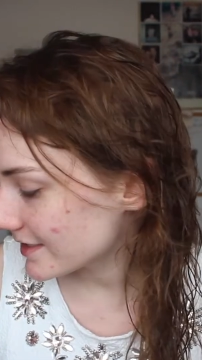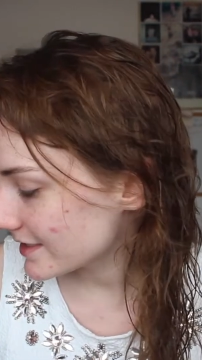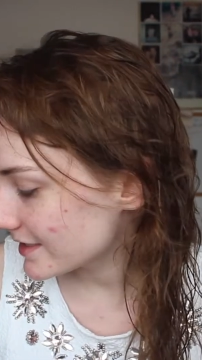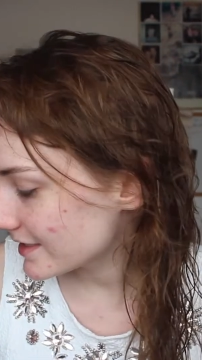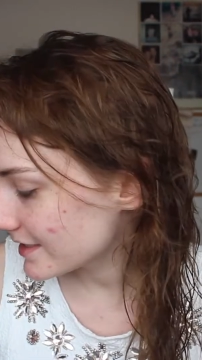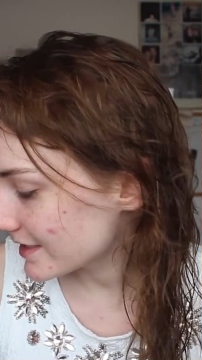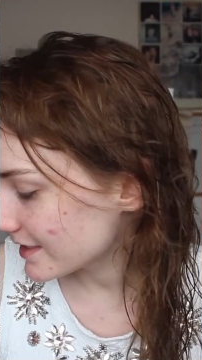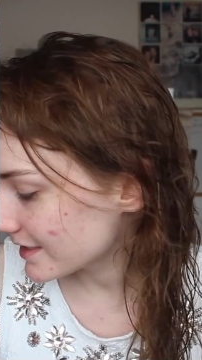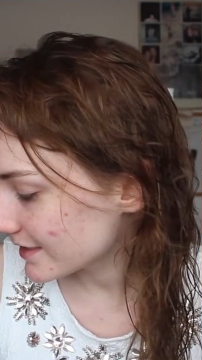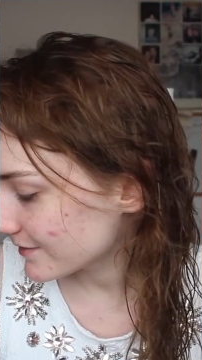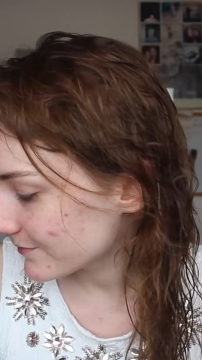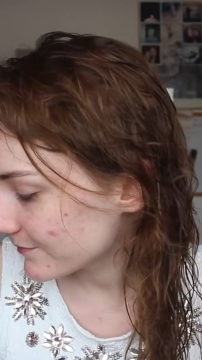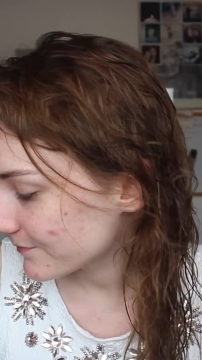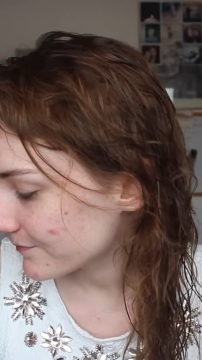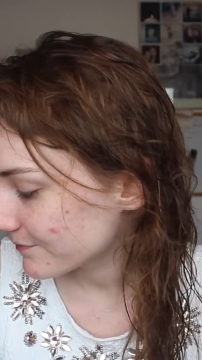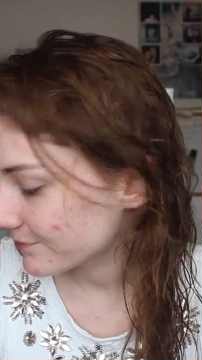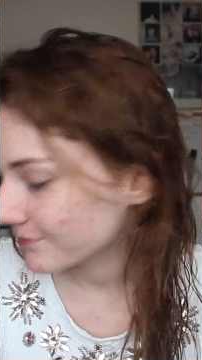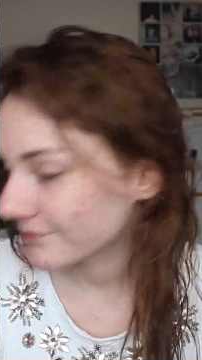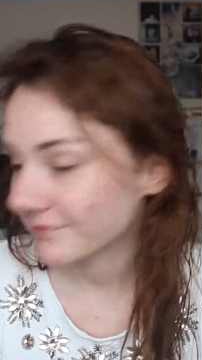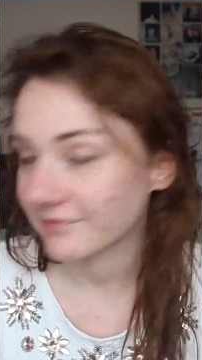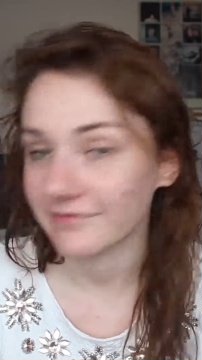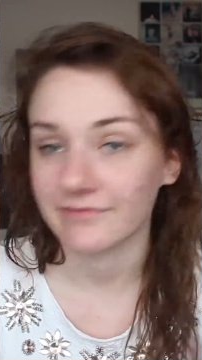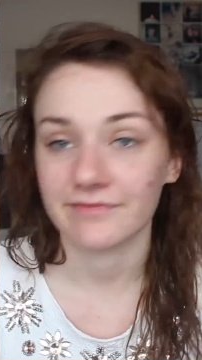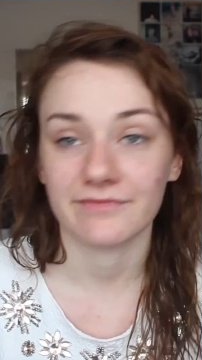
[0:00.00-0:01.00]

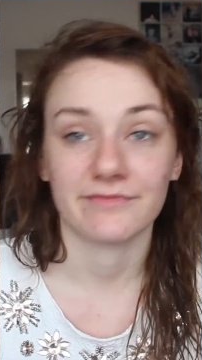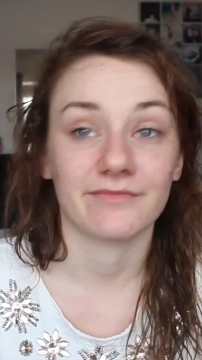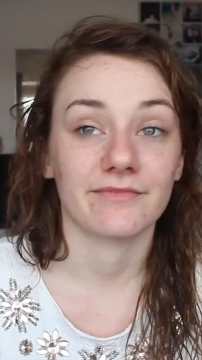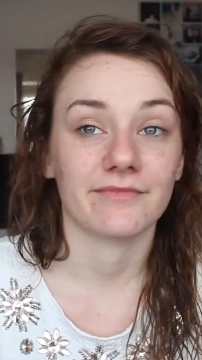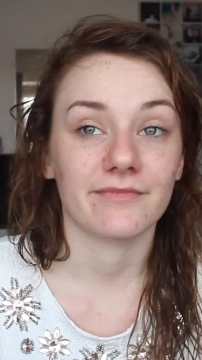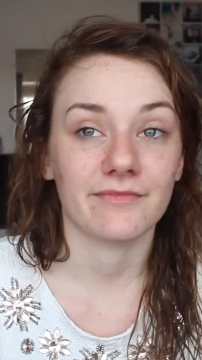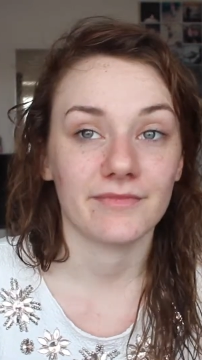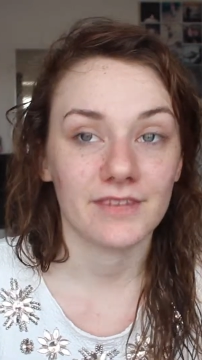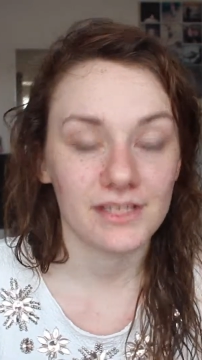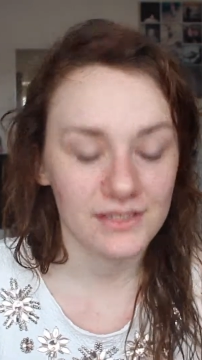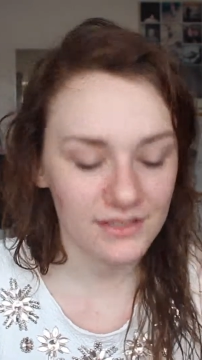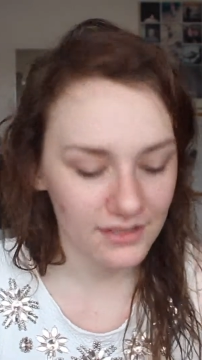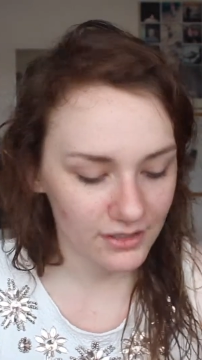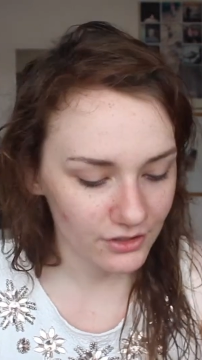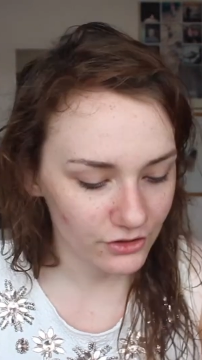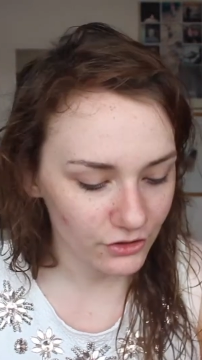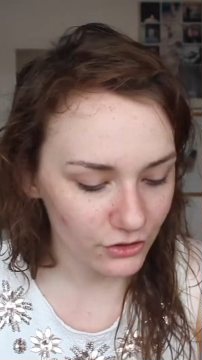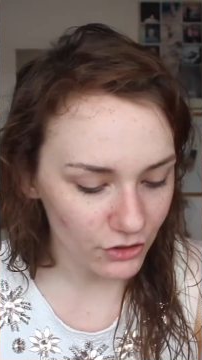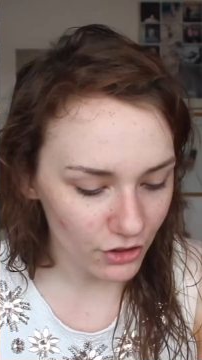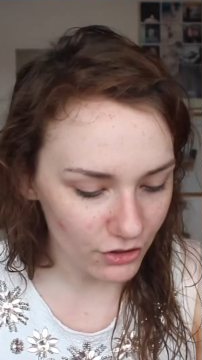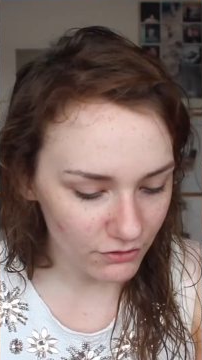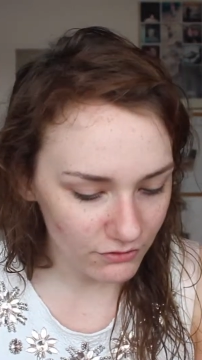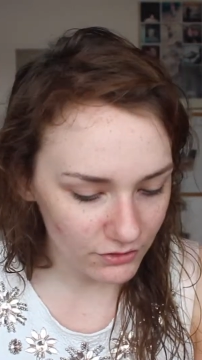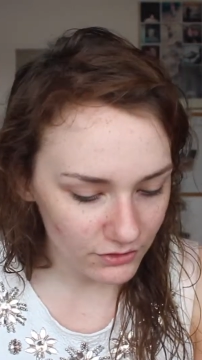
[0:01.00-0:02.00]
It's like a
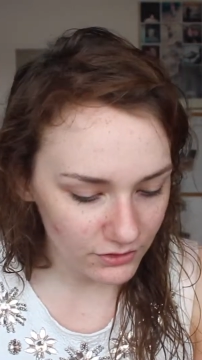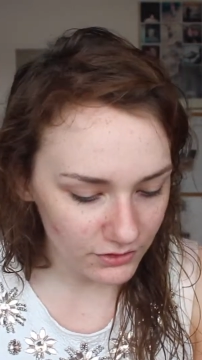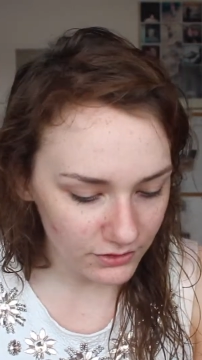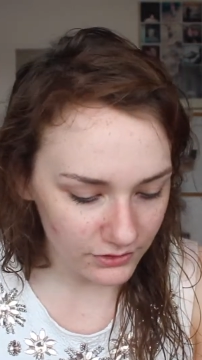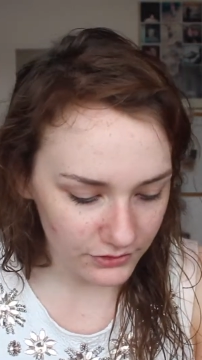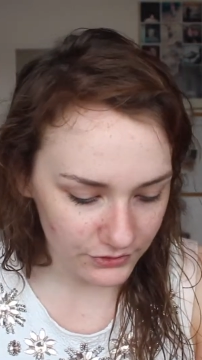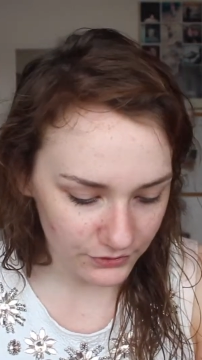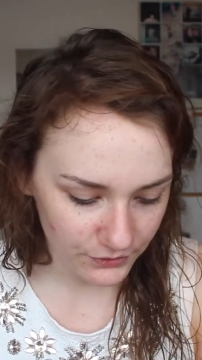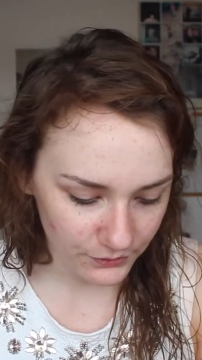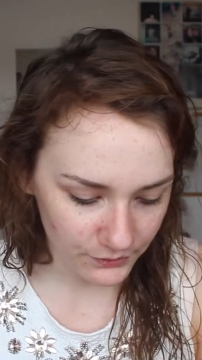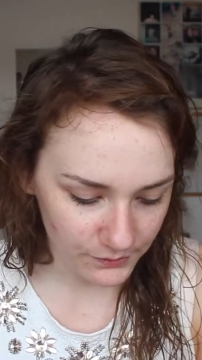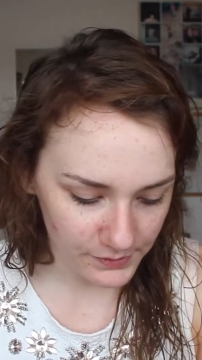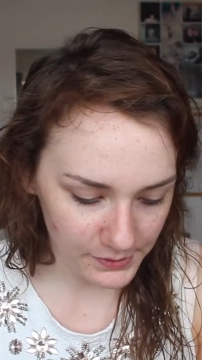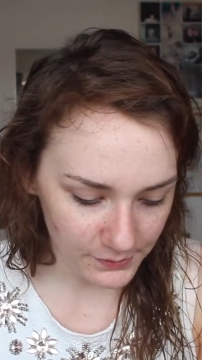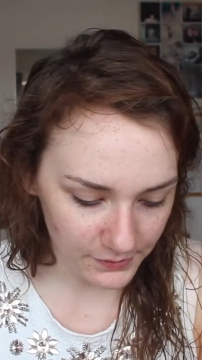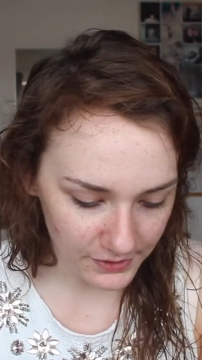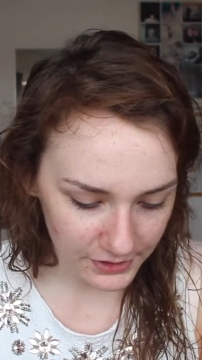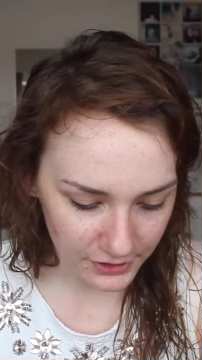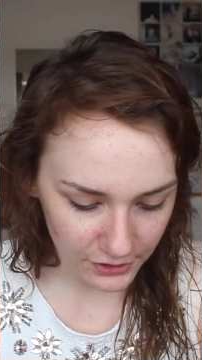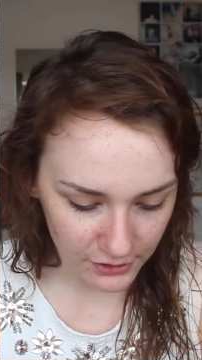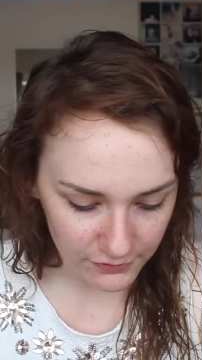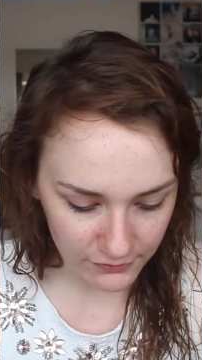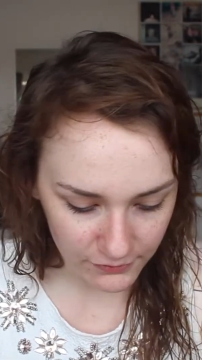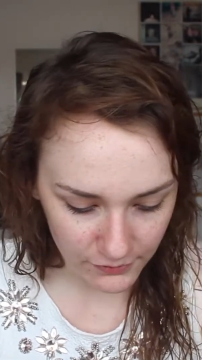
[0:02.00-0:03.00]
coral, and not gonna be
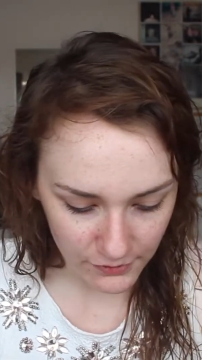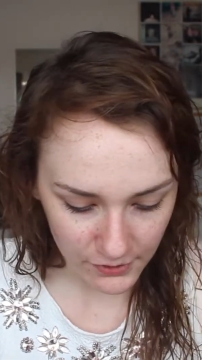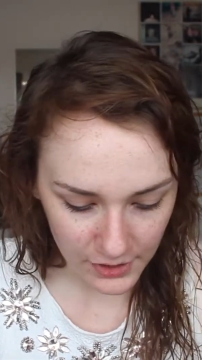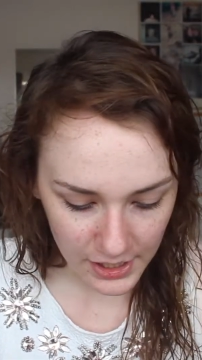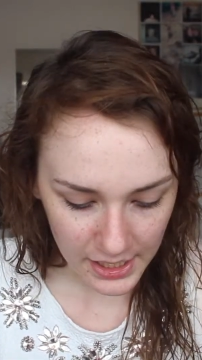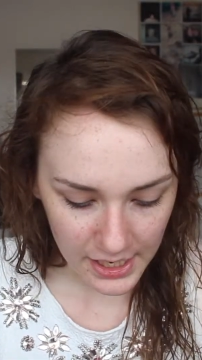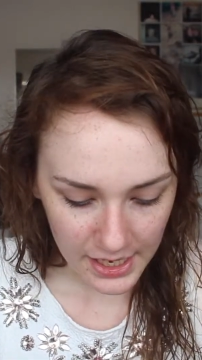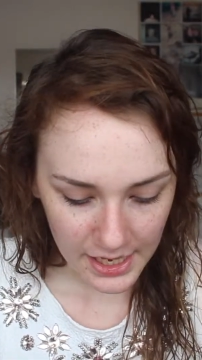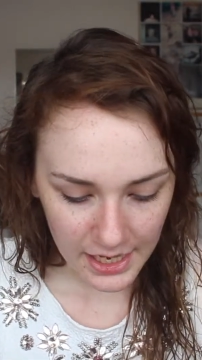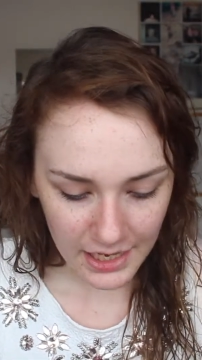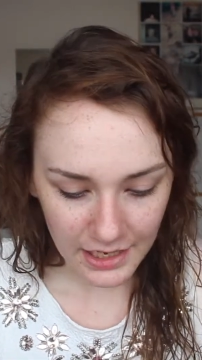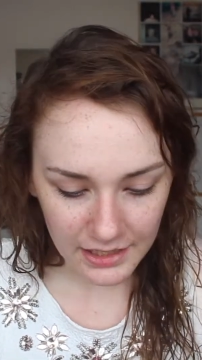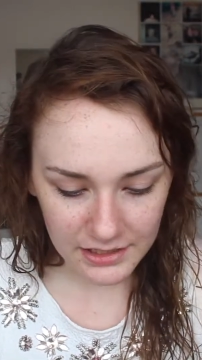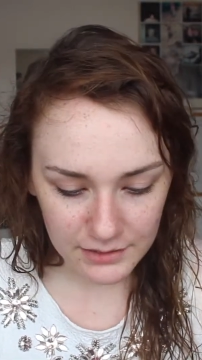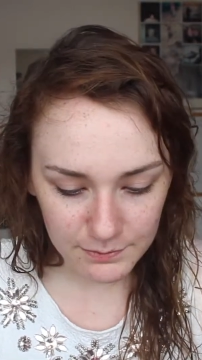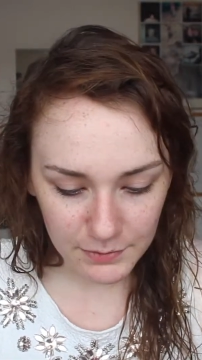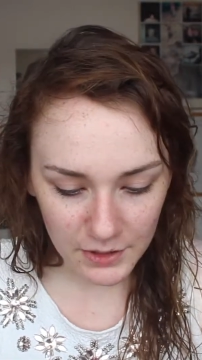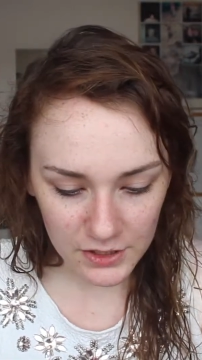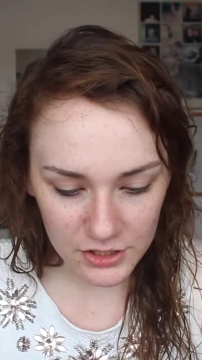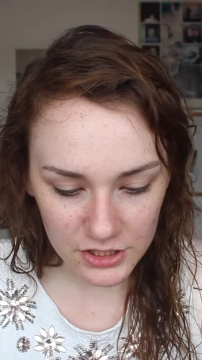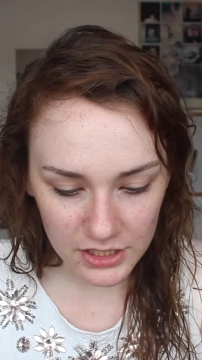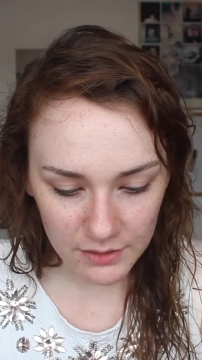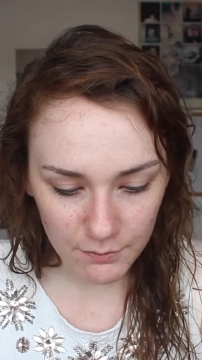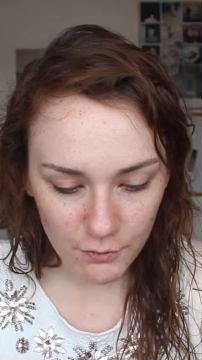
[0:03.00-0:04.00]
what I go for. And
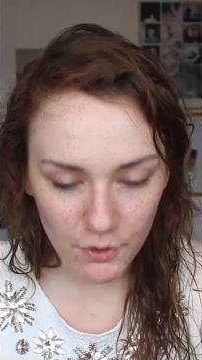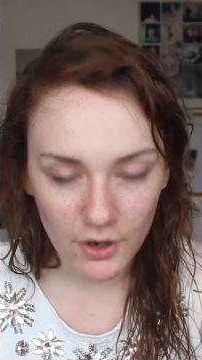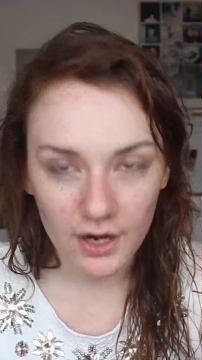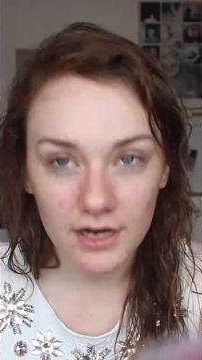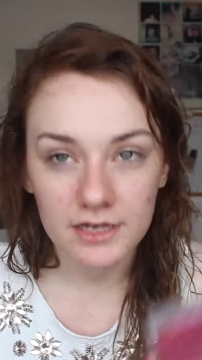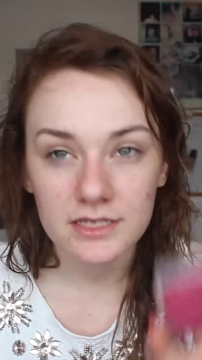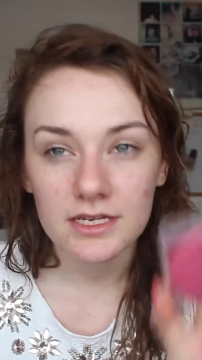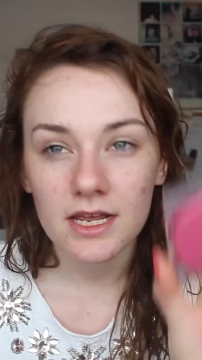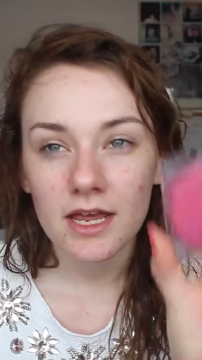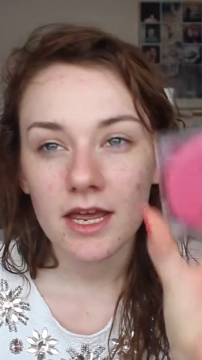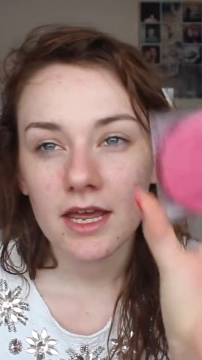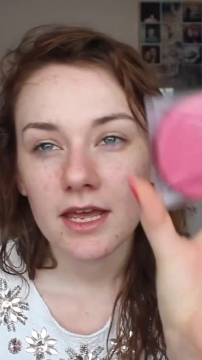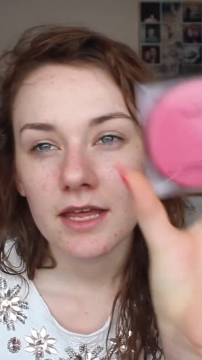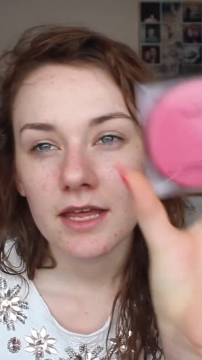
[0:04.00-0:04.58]
Blushing Bride.